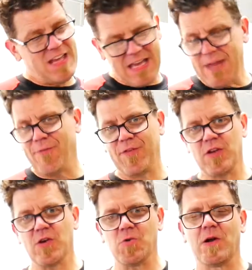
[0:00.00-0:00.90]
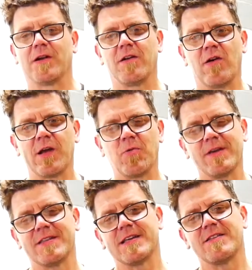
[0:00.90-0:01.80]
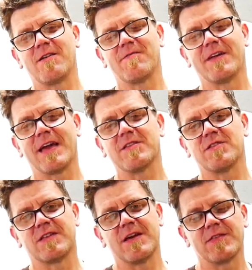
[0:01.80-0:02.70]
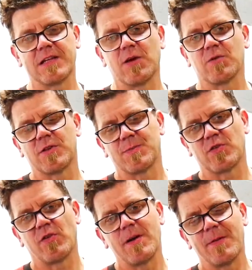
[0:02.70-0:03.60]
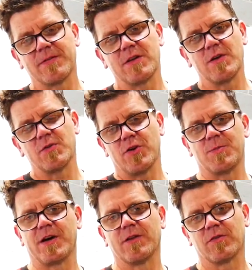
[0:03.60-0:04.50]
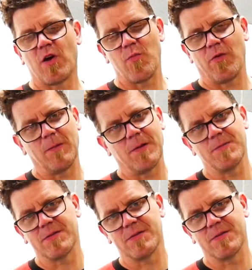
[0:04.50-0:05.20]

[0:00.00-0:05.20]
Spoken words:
If you like what you see, don't forget, just give us a little subscribe on the YouTube channel, no problems.